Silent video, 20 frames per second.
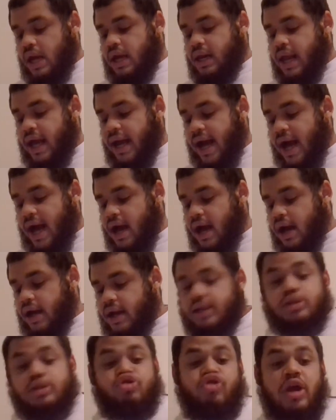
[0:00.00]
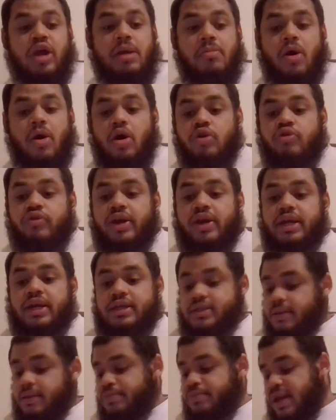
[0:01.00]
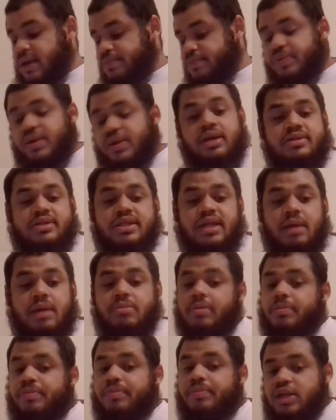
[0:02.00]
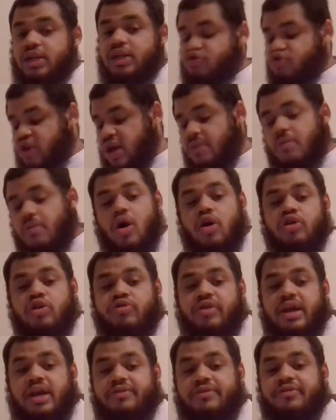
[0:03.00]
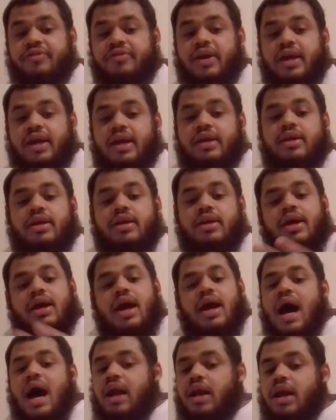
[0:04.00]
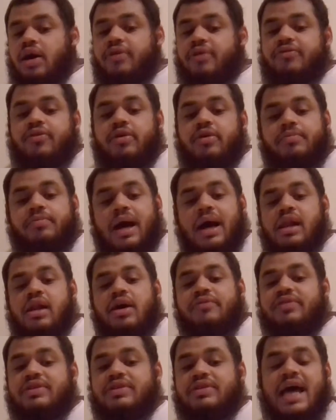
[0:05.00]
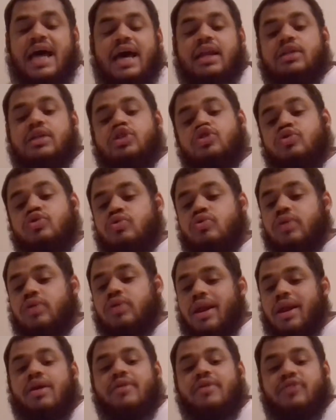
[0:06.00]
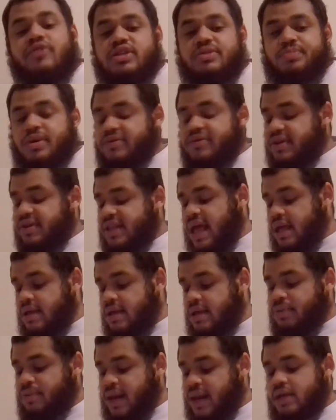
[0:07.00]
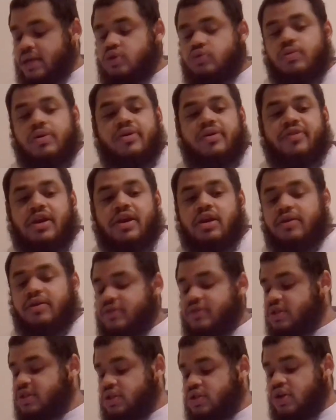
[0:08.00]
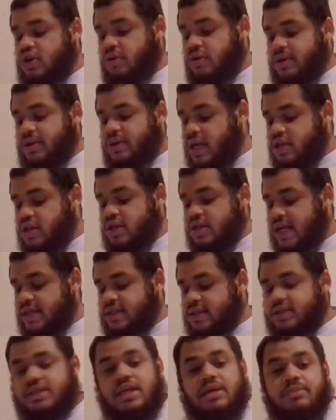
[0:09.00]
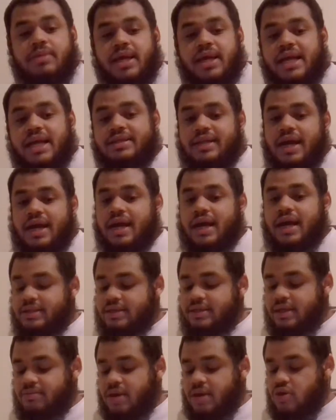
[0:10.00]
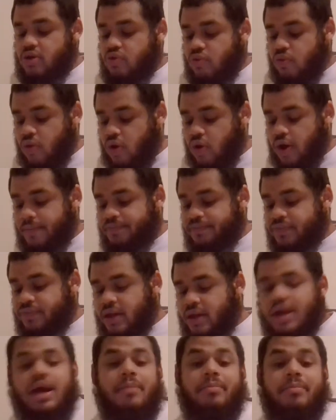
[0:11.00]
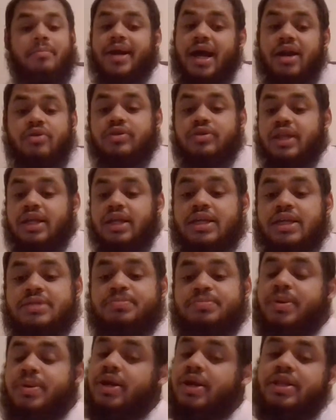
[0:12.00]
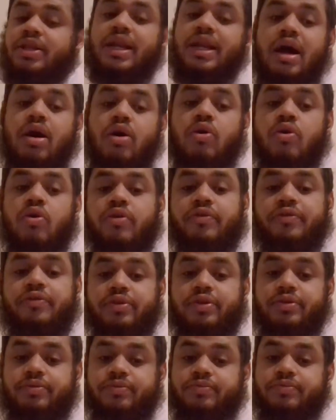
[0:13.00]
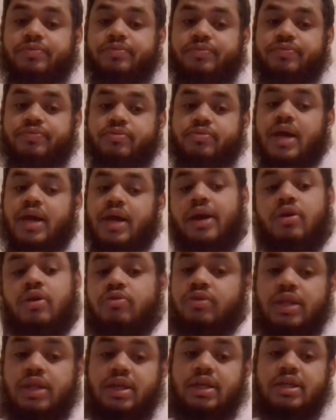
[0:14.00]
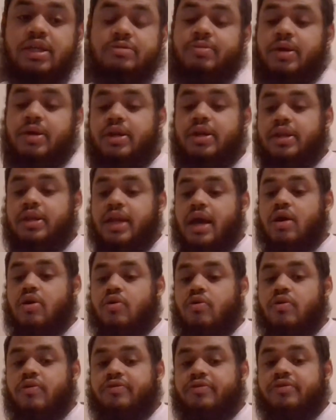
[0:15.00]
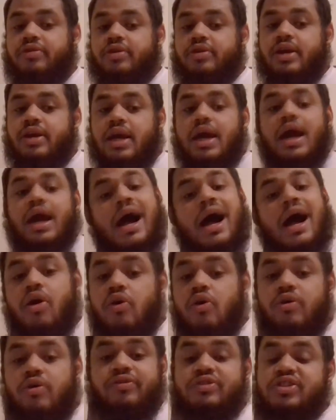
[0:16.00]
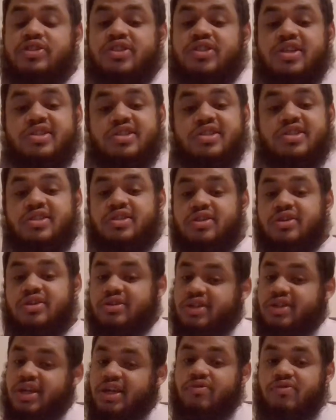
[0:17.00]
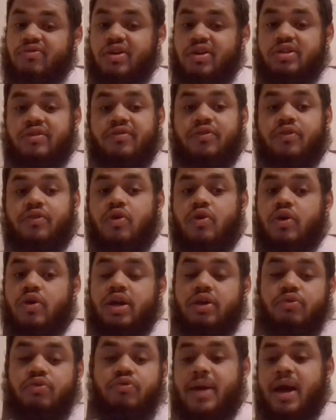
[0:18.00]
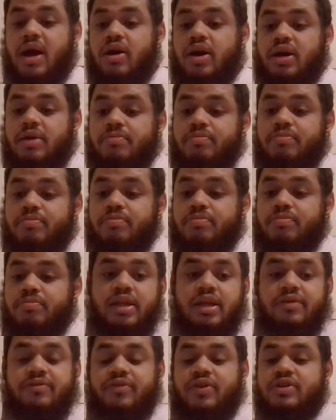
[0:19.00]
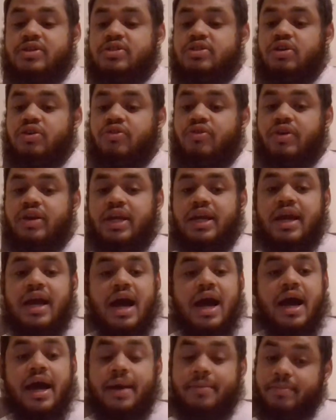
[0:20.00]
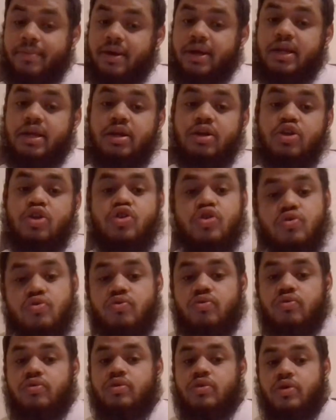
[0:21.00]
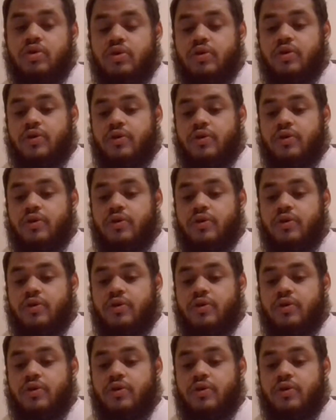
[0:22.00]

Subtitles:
Draymond Green is a big piece, and I'm a big Draymond Green fan. I love him. I love his attitude. I love the spirit that he plays with. I love his determination as a teammate. That's the kind of teammate you want. But I don't he's better than Al Horford. I don't think he's better than Al Horford. Al Horford's just as good. Can run the floor, can rebound, can play defense. He's a gritty guy, but he can shoot.